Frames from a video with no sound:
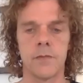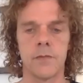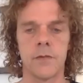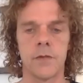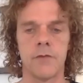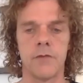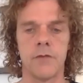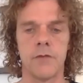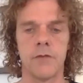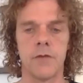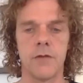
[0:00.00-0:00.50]

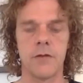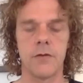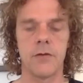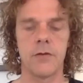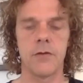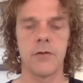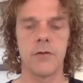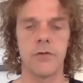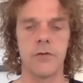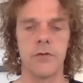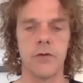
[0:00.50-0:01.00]
If you're still
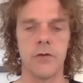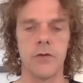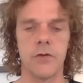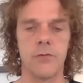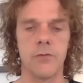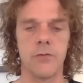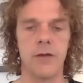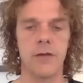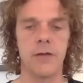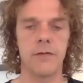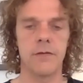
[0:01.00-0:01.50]
holding your
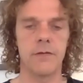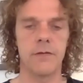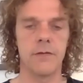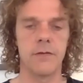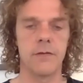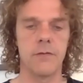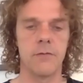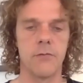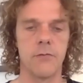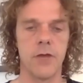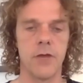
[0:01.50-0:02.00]
breath,
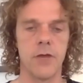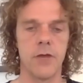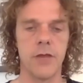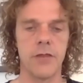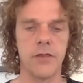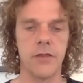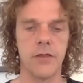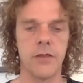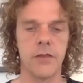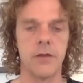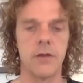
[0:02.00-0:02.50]

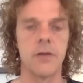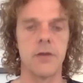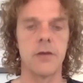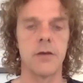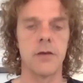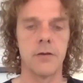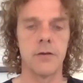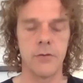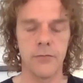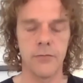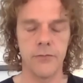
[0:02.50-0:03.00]

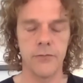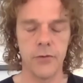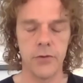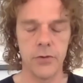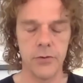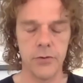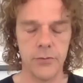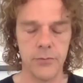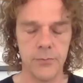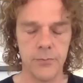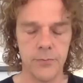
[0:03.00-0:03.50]
good for you.